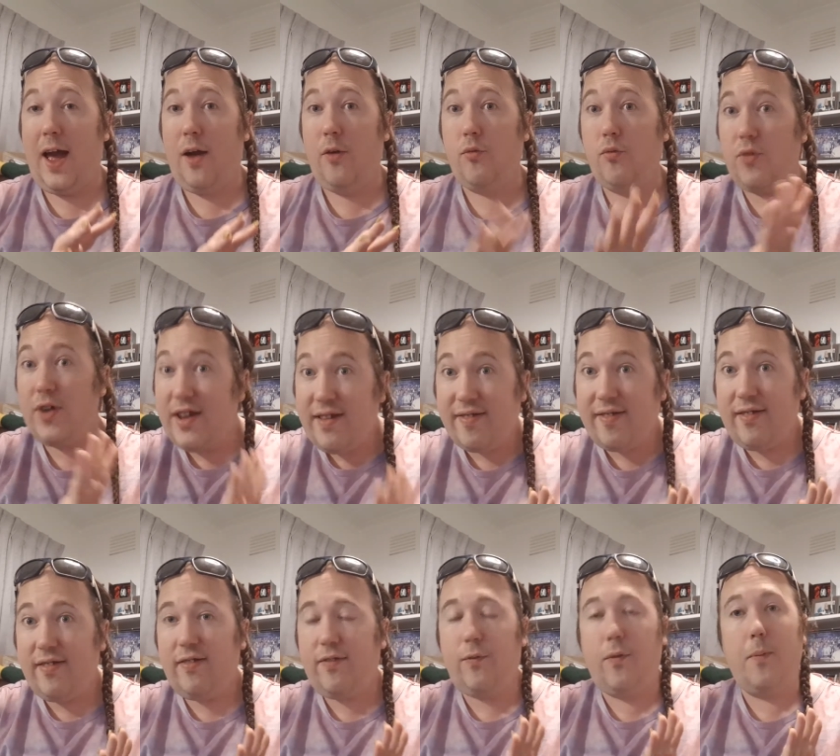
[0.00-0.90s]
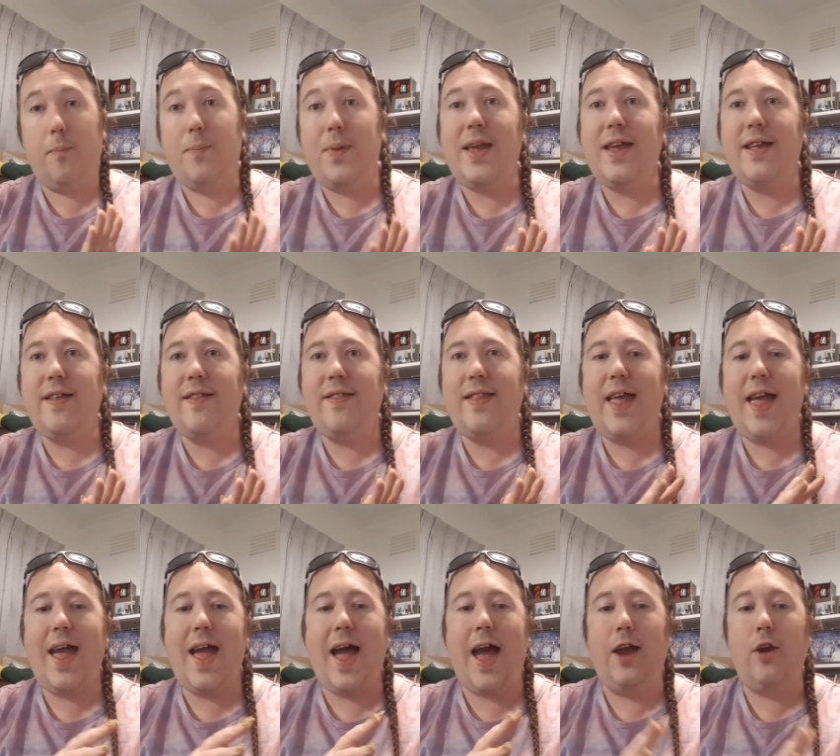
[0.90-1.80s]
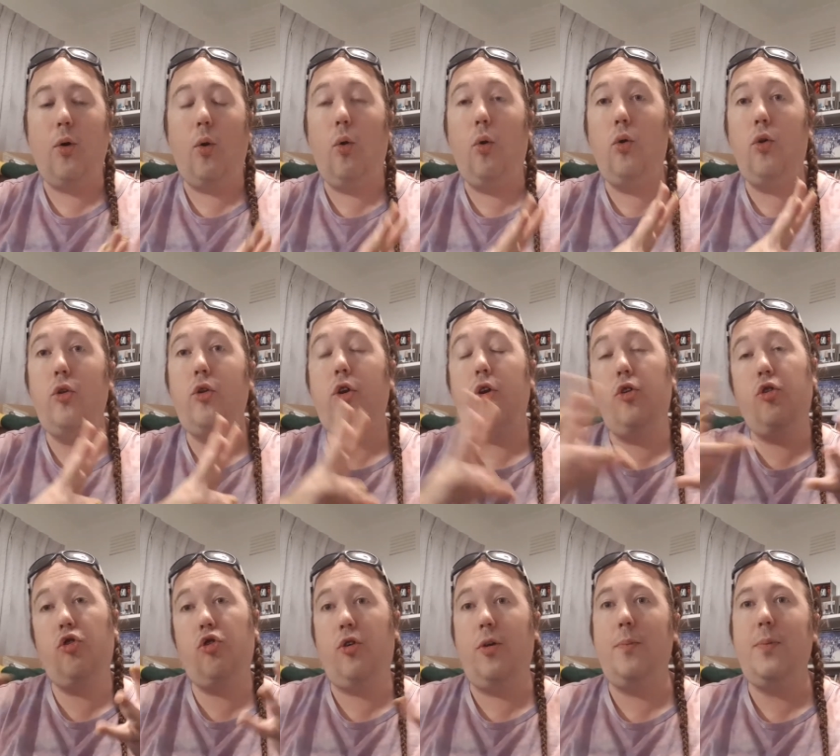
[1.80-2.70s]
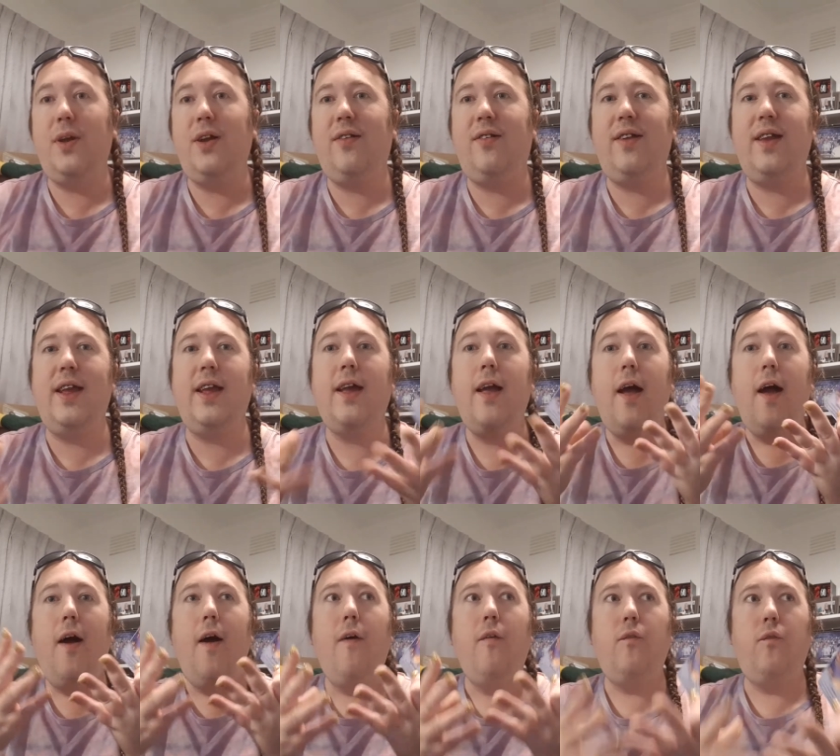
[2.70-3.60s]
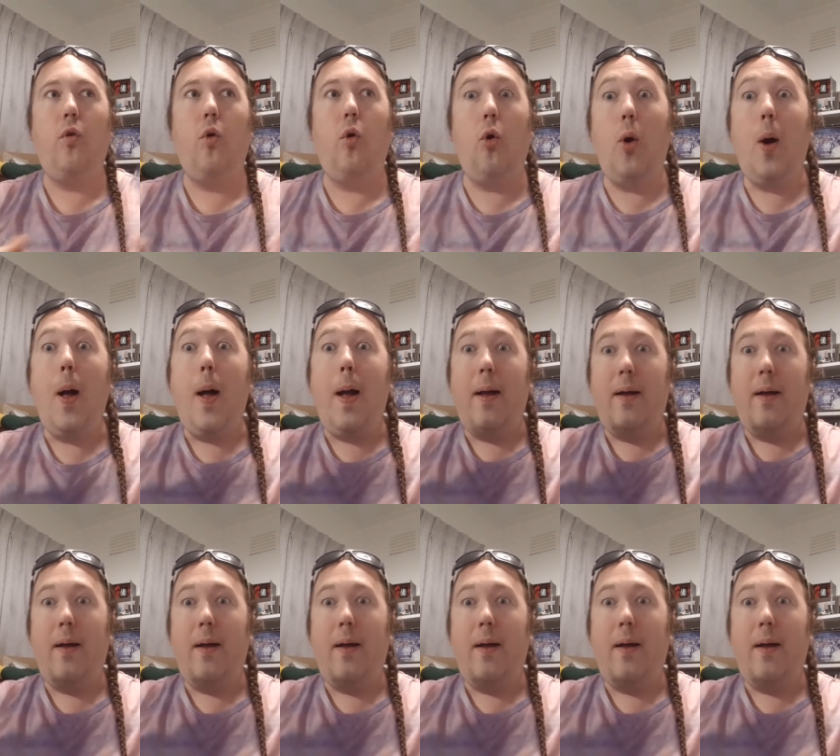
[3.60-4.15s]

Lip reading: reasons for being there, and all contributing for